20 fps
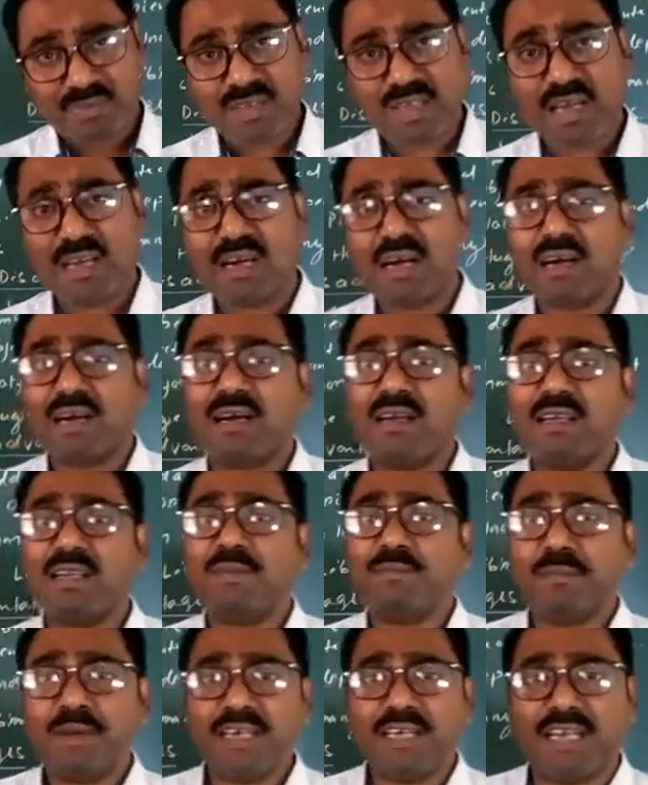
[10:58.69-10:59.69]

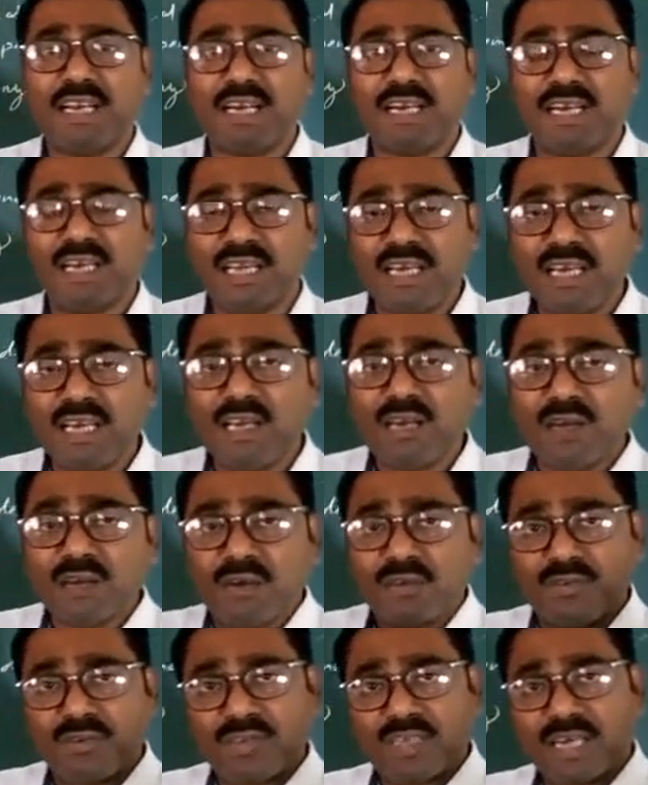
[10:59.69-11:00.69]
repeatedly,
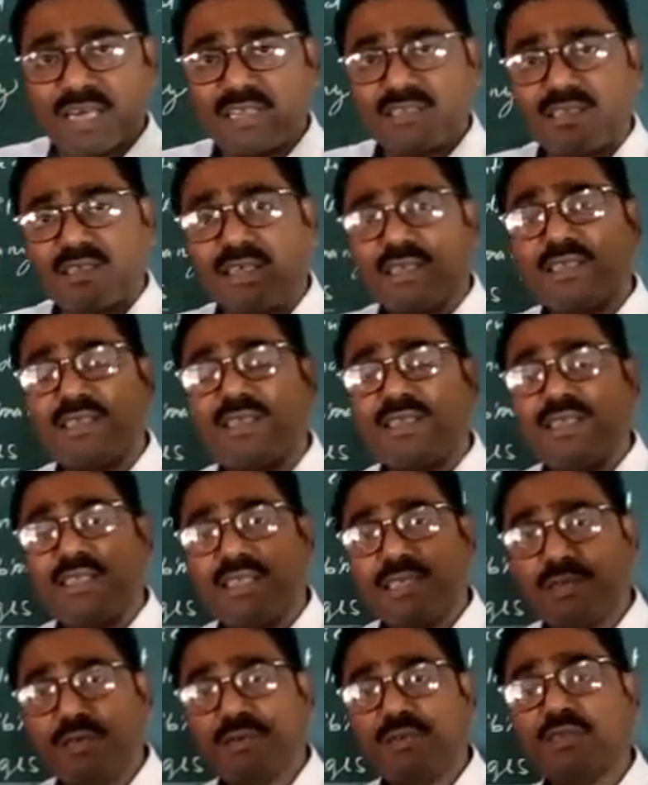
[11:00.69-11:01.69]
we can just
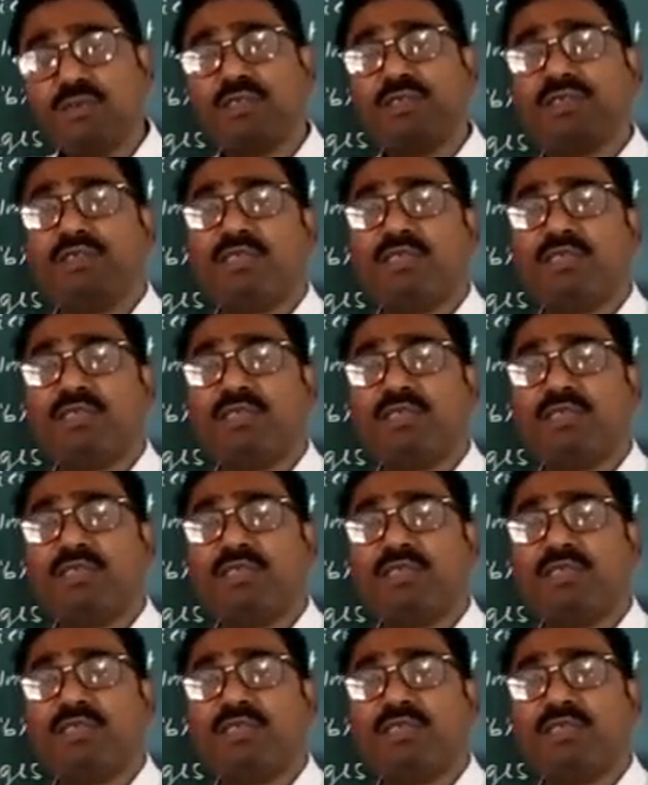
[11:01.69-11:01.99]
use